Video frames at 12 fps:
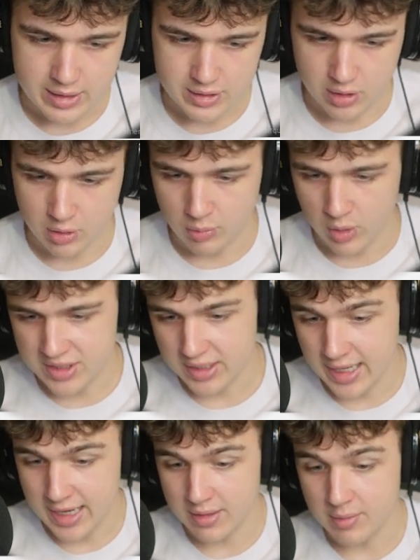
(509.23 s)
So once
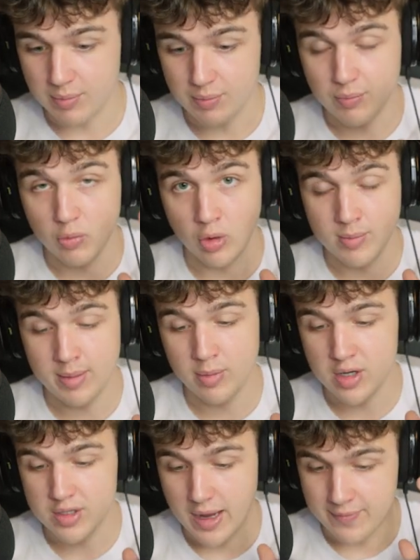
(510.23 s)
again,
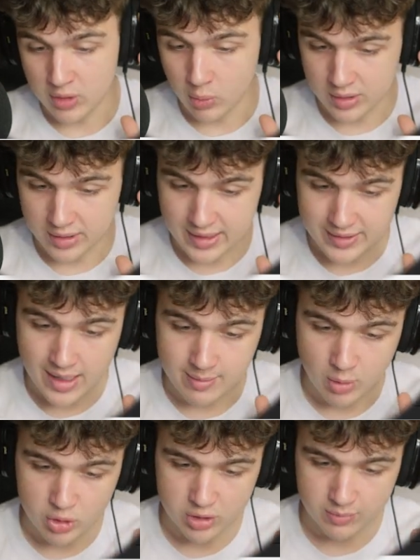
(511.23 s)
remember, if you want to get
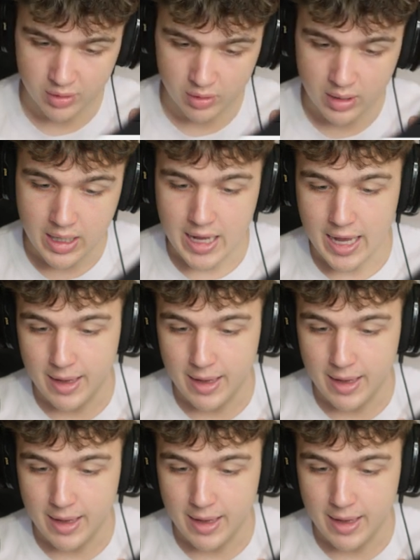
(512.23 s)
that motion blur,